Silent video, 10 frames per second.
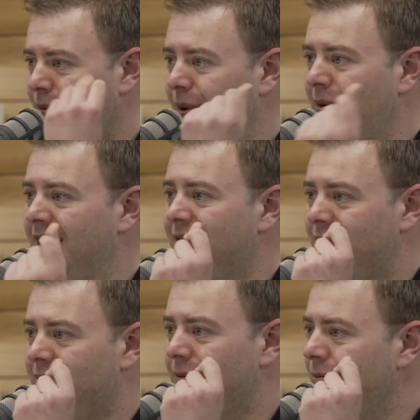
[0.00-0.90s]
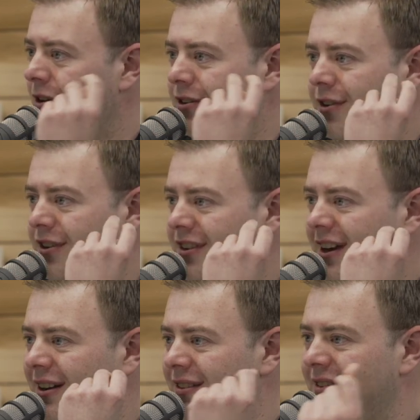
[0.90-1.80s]
we want Douglas Forest
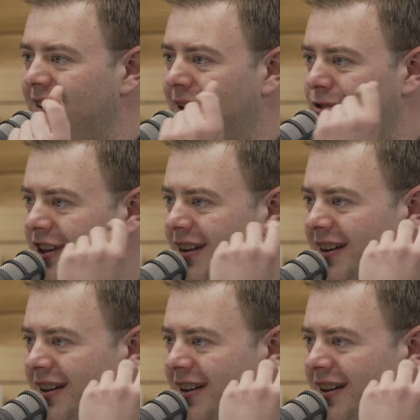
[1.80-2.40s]
and Garden, dfg.ie,